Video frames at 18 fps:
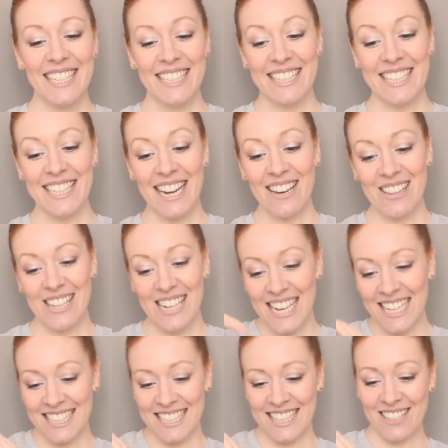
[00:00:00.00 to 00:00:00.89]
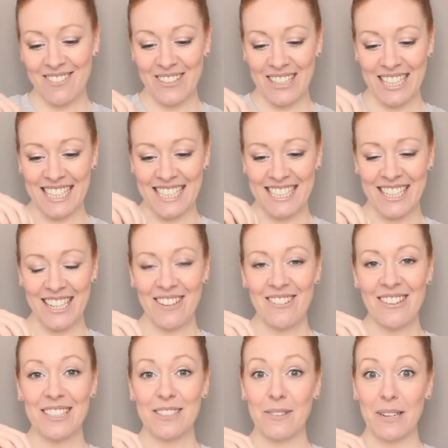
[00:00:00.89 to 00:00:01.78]
So now the next thing we're going to
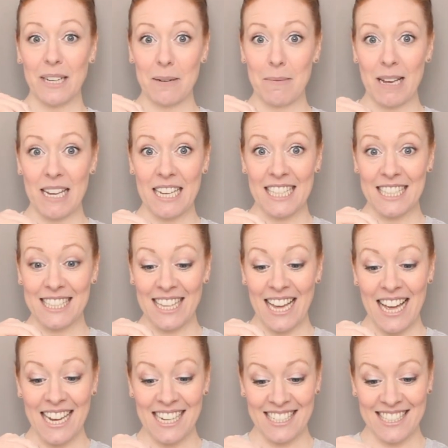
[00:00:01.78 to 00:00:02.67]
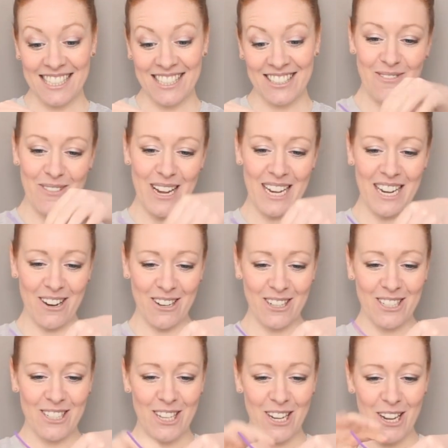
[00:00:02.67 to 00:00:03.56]
do is we're going to make his hands. We're
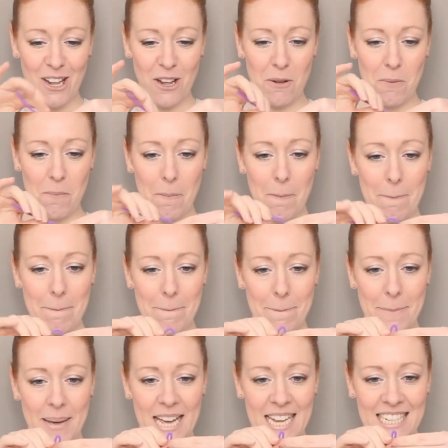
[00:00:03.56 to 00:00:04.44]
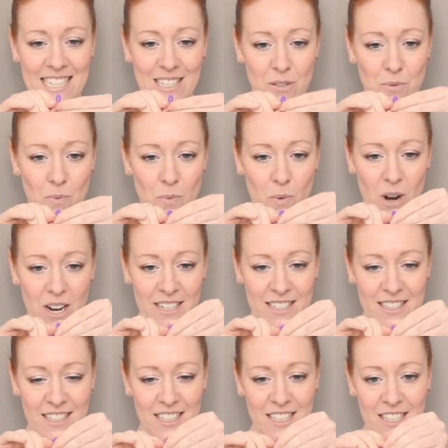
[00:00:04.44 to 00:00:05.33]
going to bend
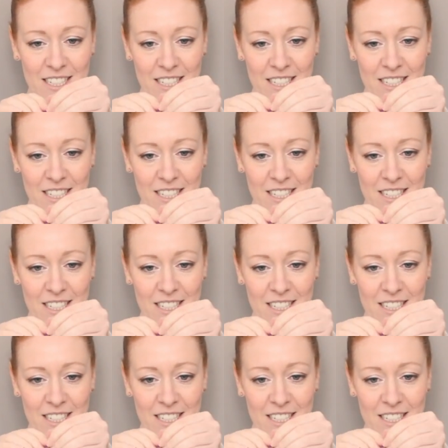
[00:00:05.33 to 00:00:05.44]
one